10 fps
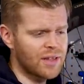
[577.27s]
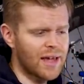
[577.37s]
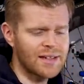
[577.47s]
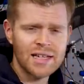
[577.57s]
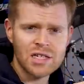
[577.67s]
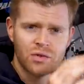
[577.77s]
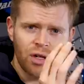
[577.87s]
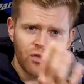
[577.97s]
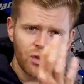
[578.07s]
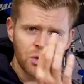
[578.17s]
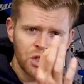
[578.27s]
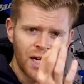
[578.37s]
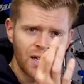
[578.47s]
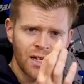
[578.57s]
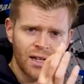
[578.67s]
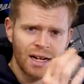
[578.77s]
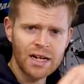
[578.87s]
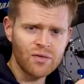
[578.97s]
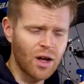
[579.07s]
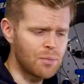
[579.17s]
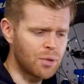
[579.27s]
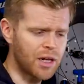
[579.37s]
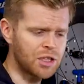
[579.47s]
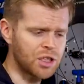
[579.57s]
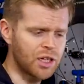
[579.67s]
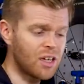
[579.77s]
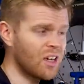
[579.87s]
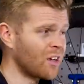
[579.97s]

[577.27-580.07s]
that accessory from shaking and any vibration,